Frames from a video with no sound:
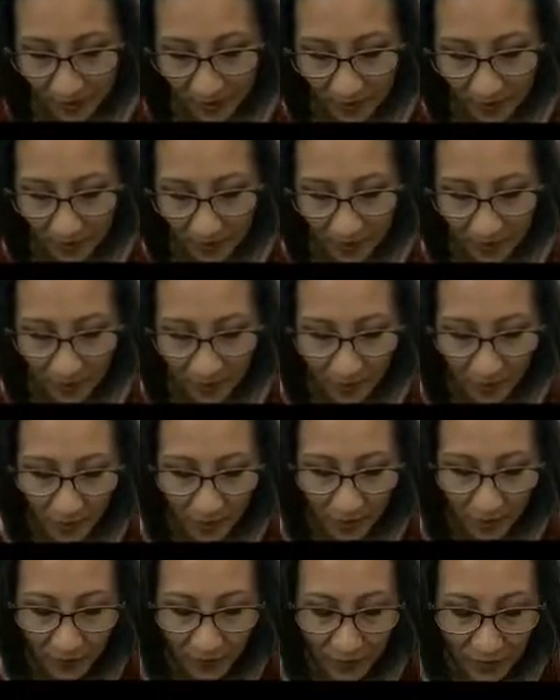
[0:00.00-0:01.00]
So
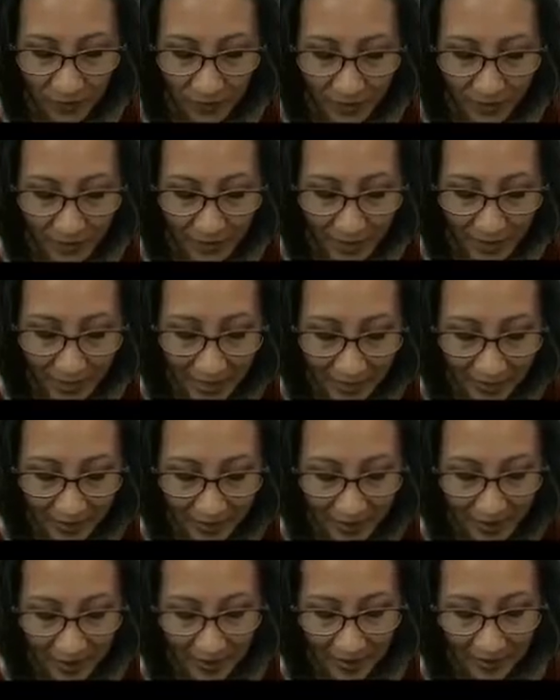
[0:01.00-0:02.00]
if you did not
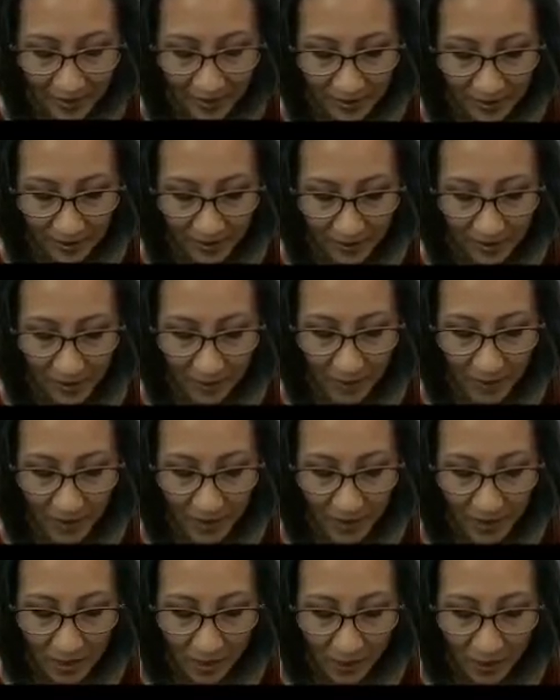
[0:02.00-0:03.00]
get my
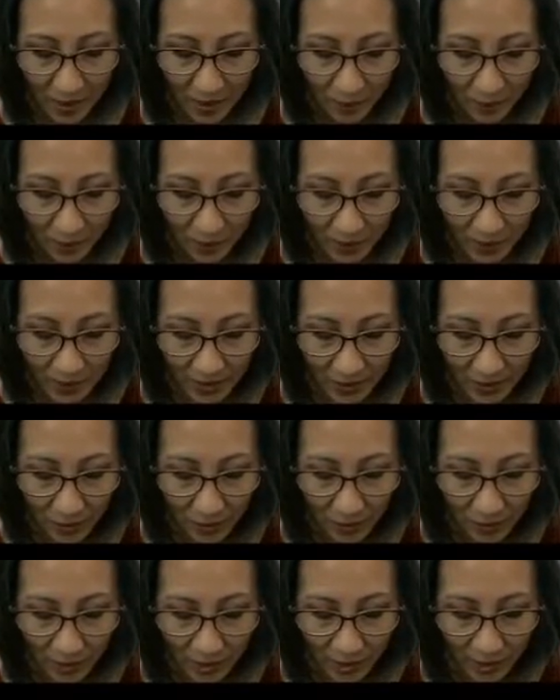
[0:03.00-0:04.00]
email, please do
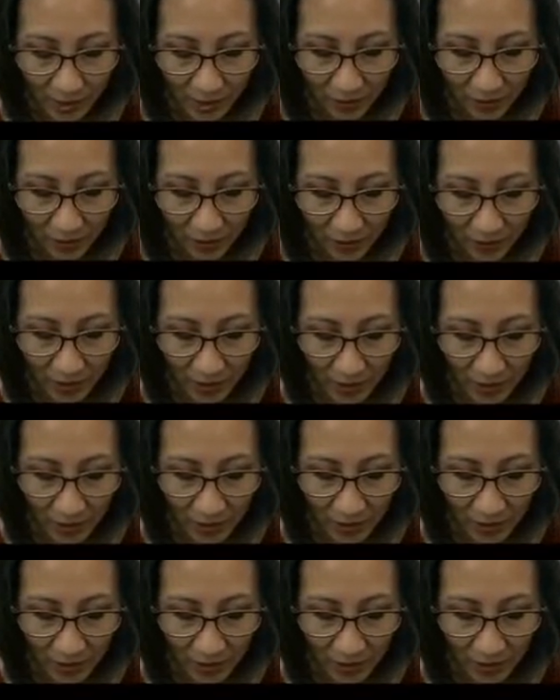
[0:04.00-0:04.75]
reach out to me.